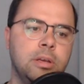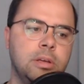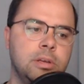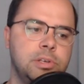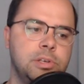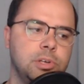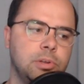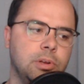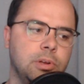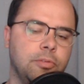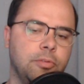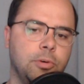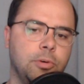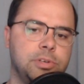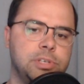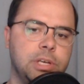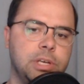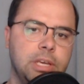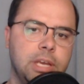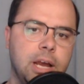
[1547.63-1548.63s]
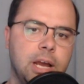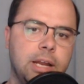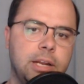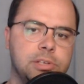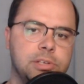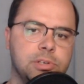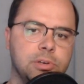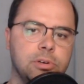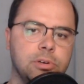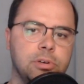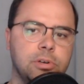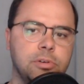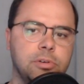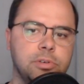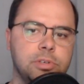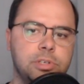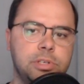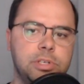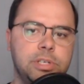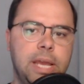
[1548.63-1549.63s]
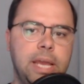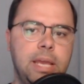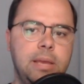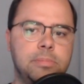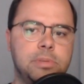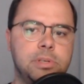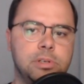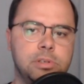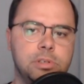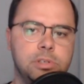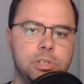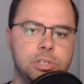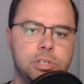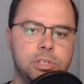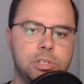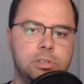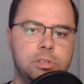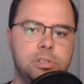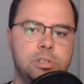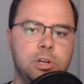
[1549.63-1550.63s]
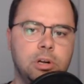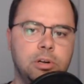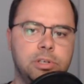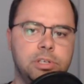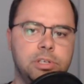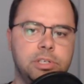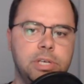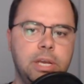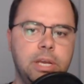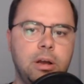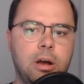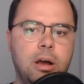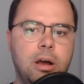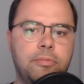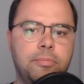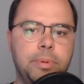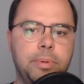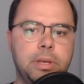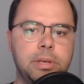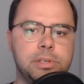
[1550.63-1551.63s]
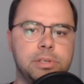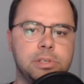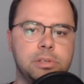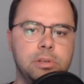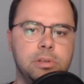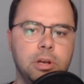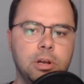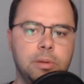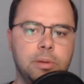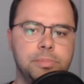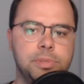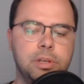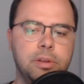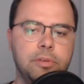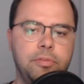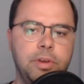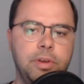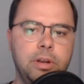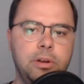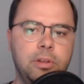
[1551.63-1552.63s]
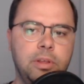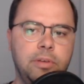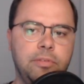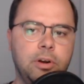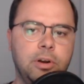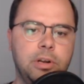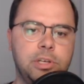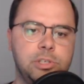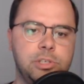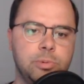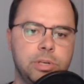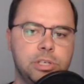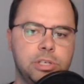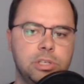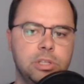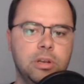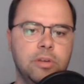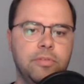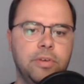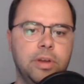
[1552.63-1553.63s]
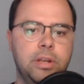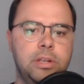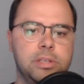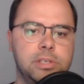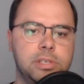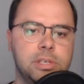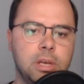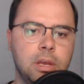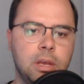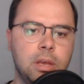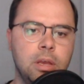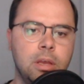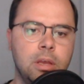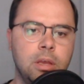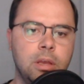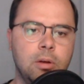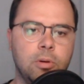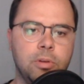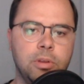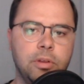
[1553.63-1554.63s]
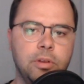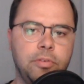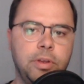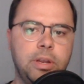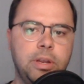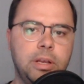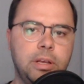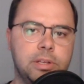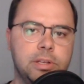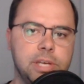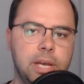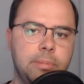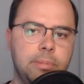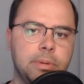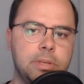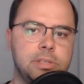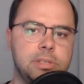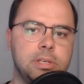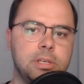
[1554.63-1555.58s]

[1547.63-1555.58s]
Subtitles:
So they're forcing Giannis or Dame to just start to take off because here comes the defender. They've already switched the defense or defending assignments.